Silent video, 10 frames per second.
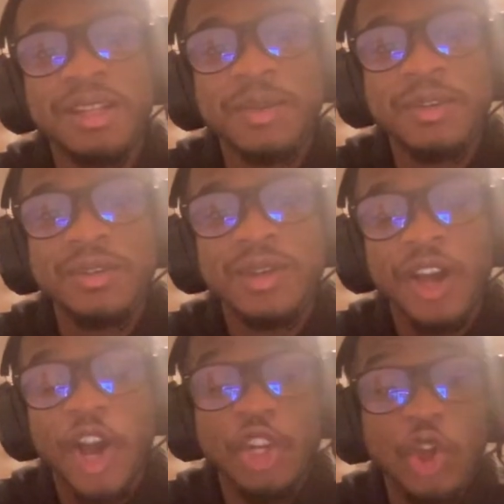Beal
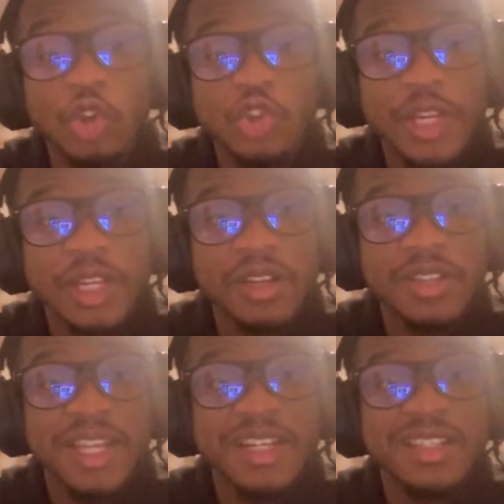a no trade clause.
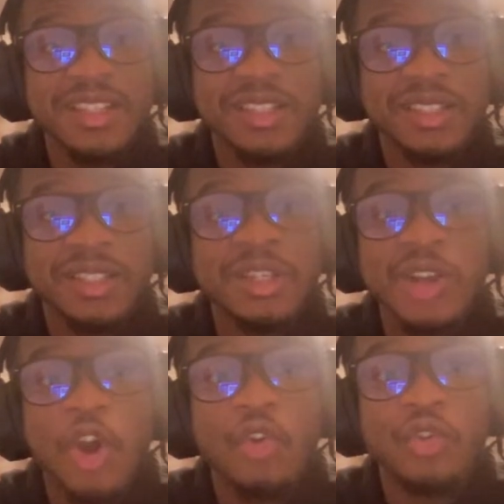That is a no.